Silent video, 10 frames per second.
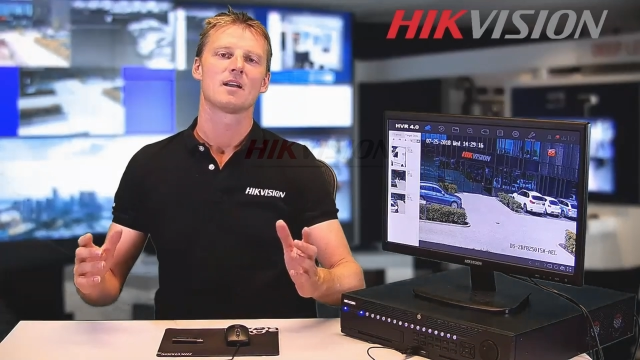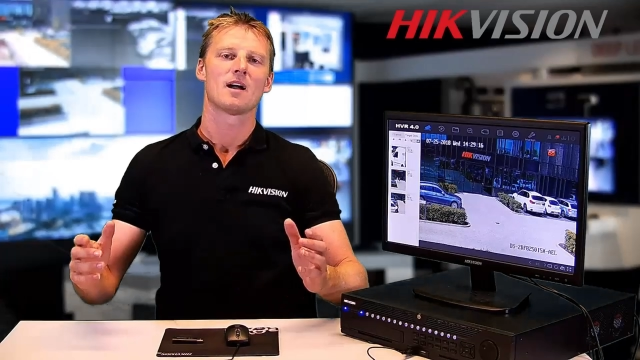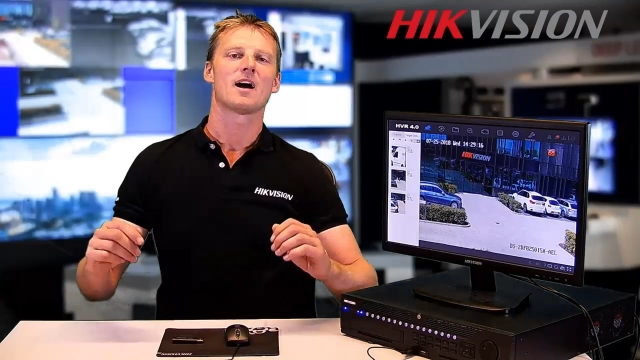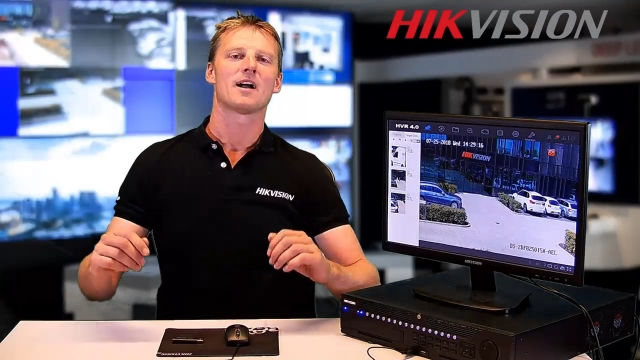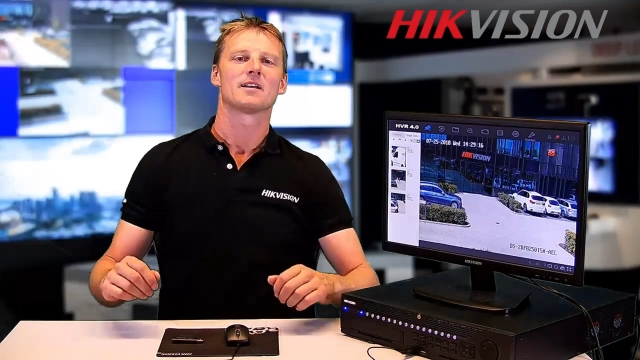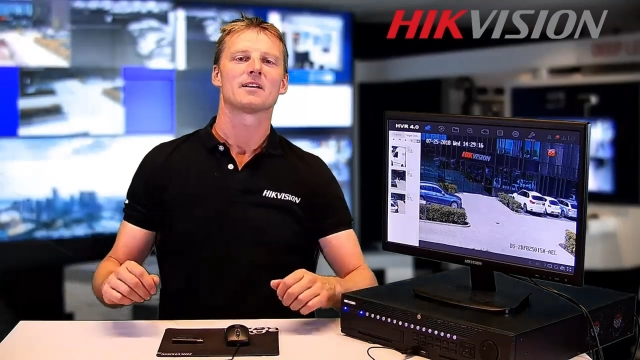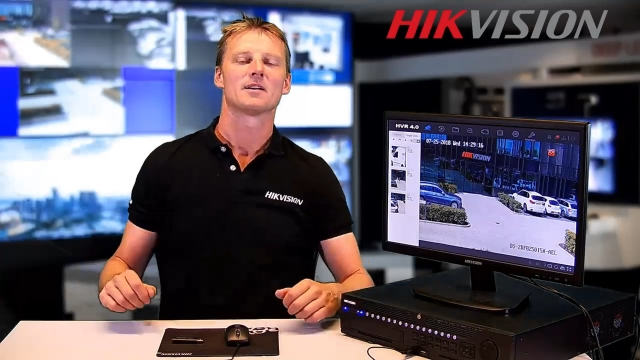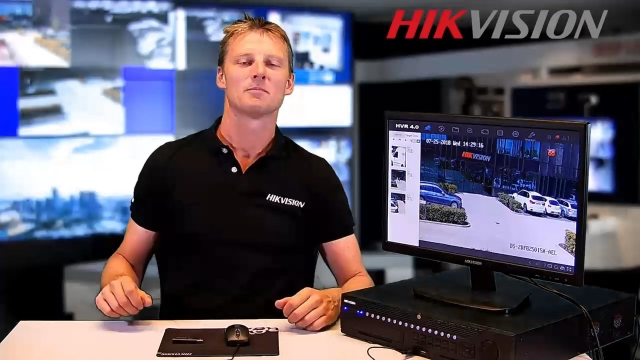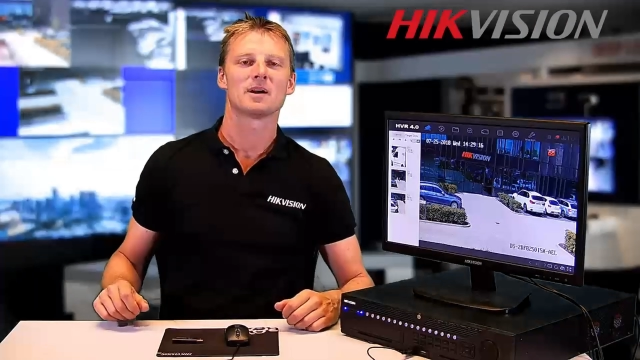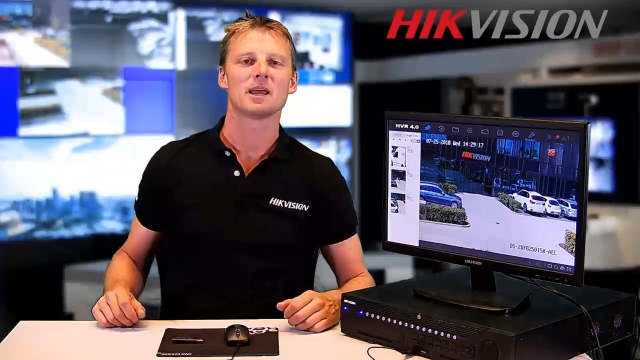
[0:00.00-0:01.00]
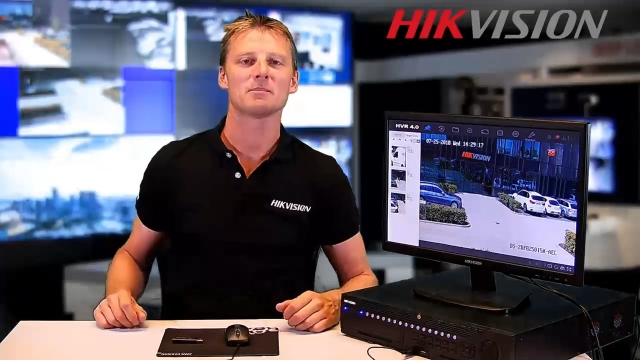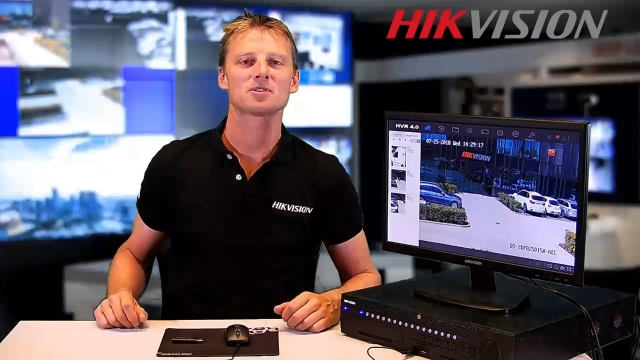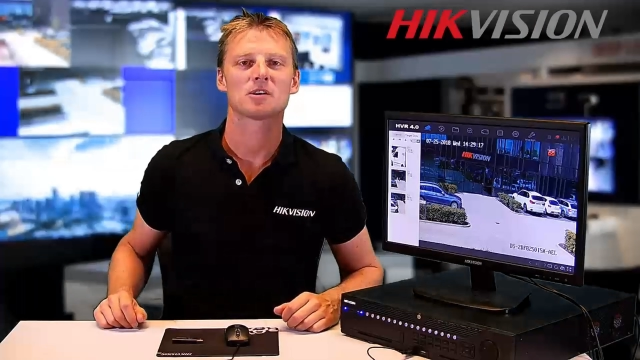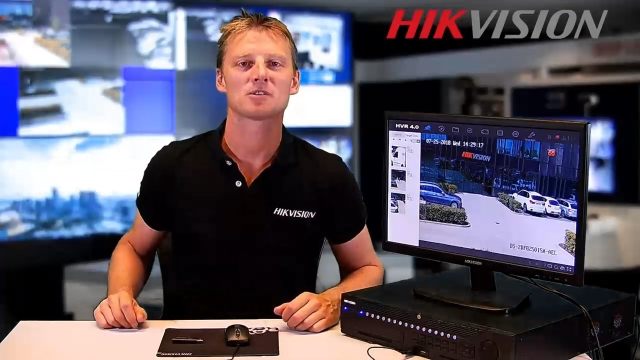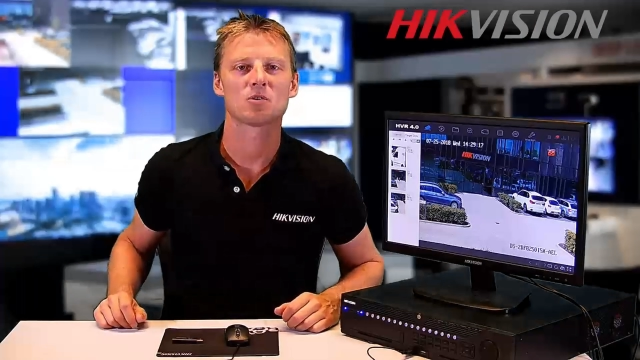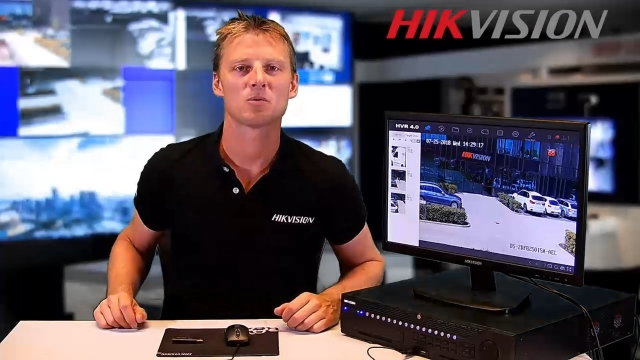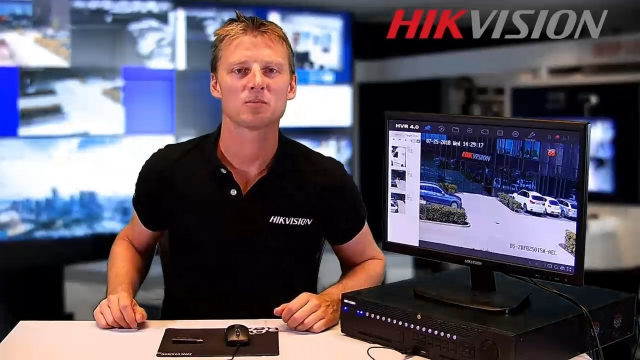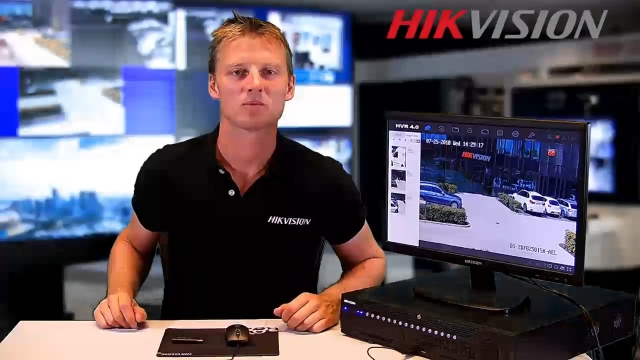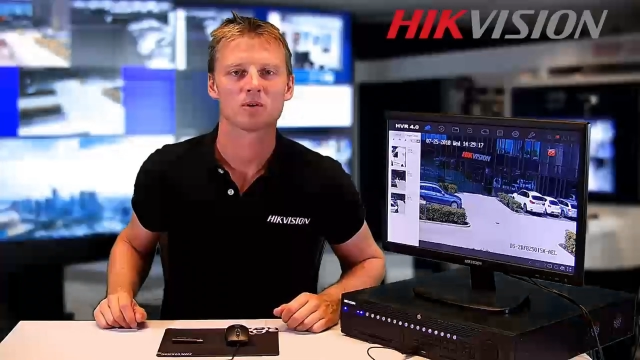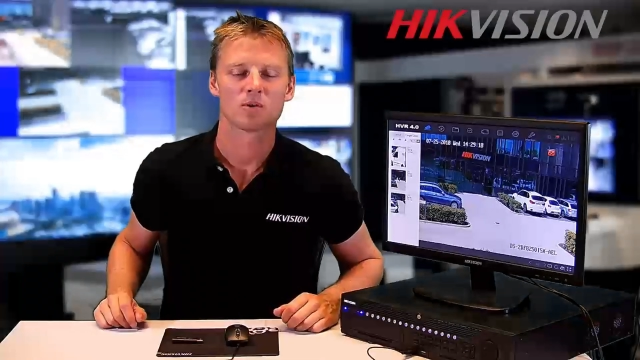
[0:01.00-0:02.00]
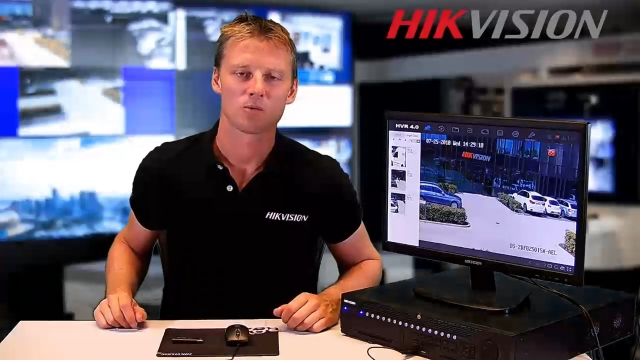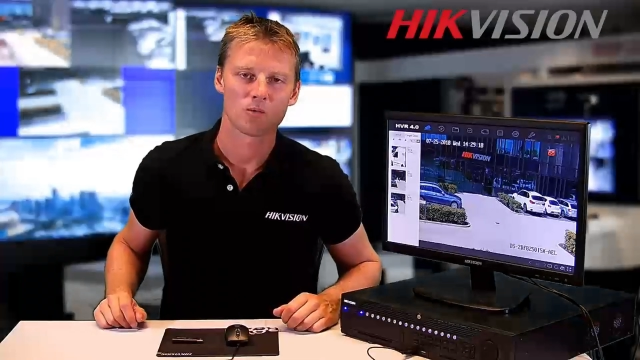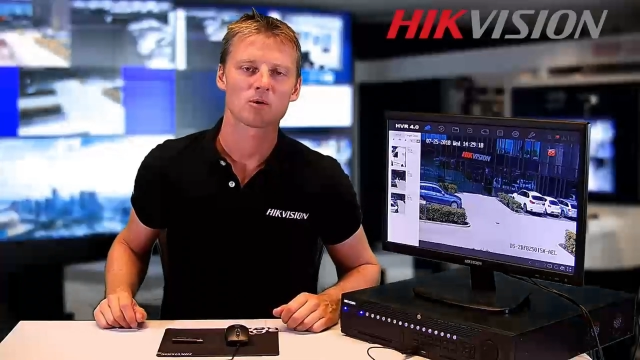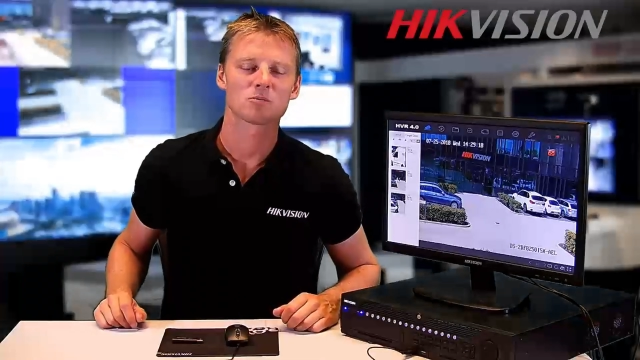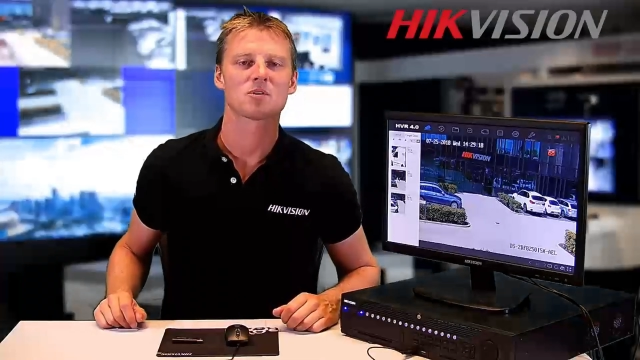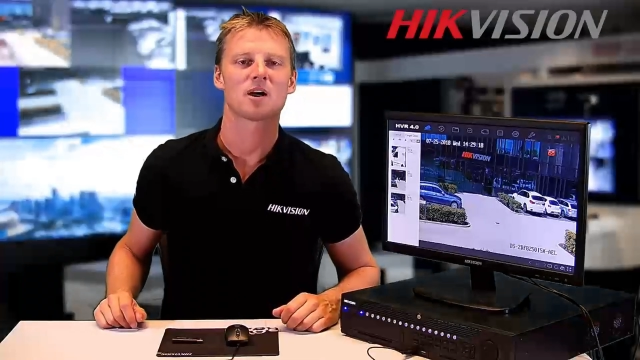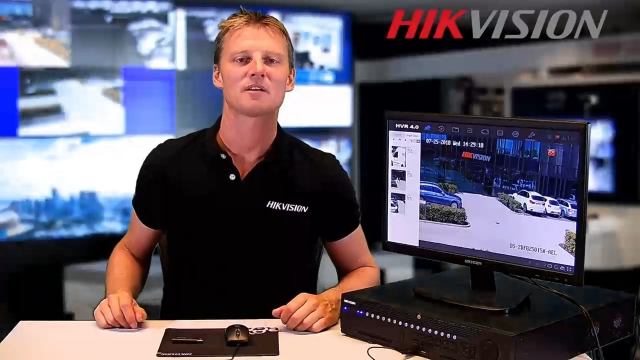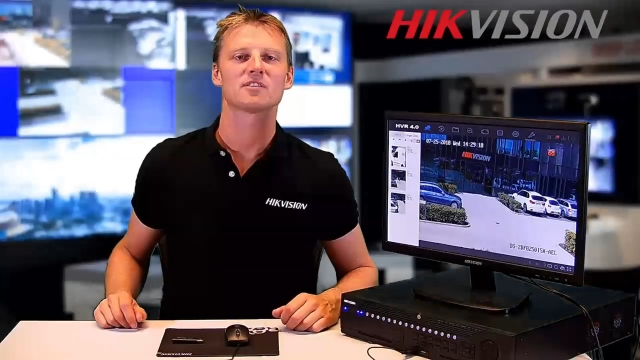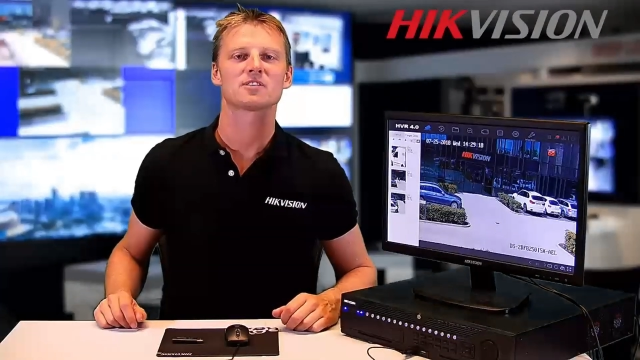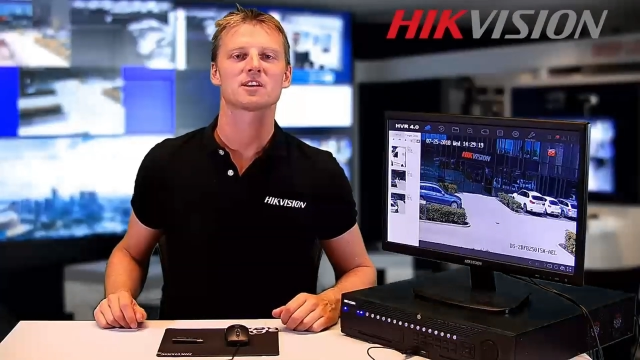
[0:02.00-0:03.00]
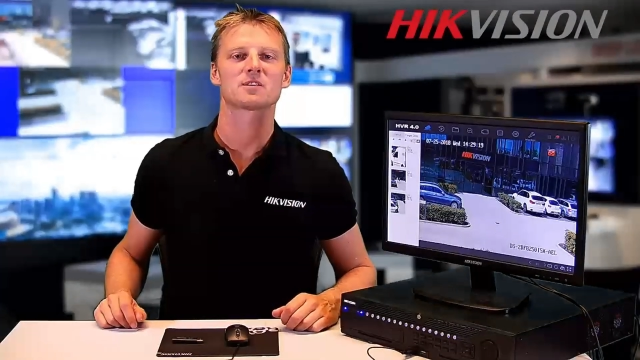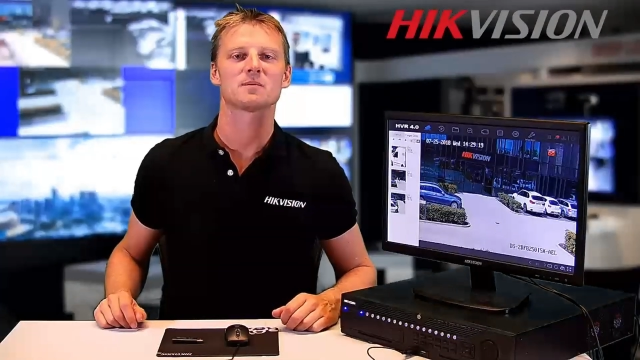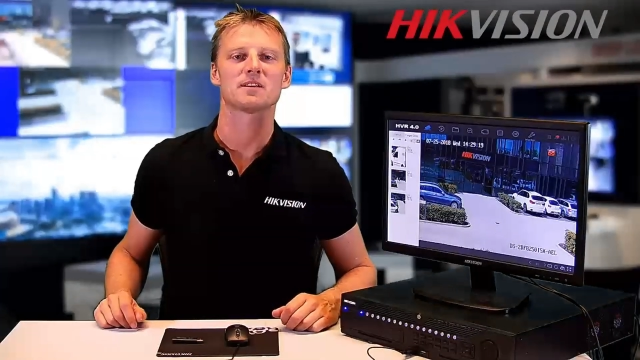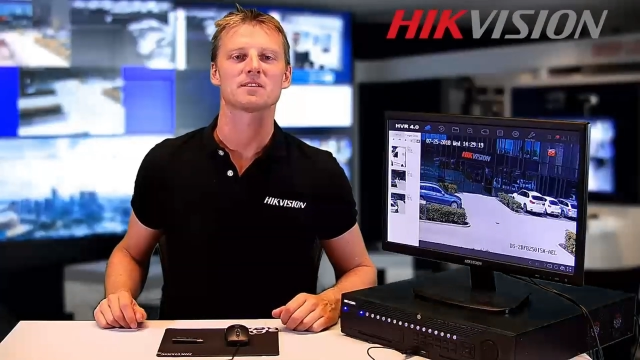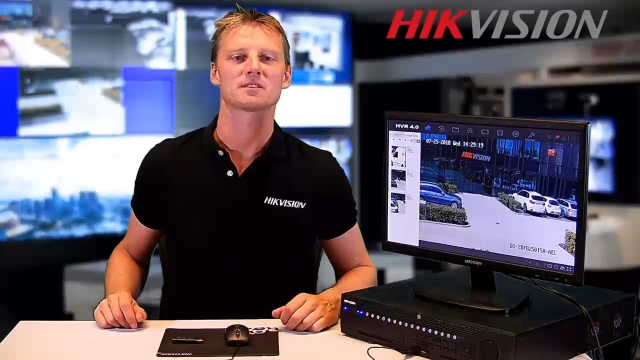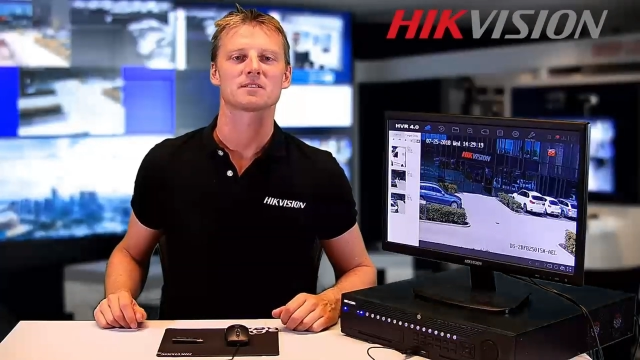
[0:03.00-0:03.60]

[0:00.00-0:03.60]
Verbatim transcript: Hi, my name is Arne Tromp. Welcome to Hikvision Explains.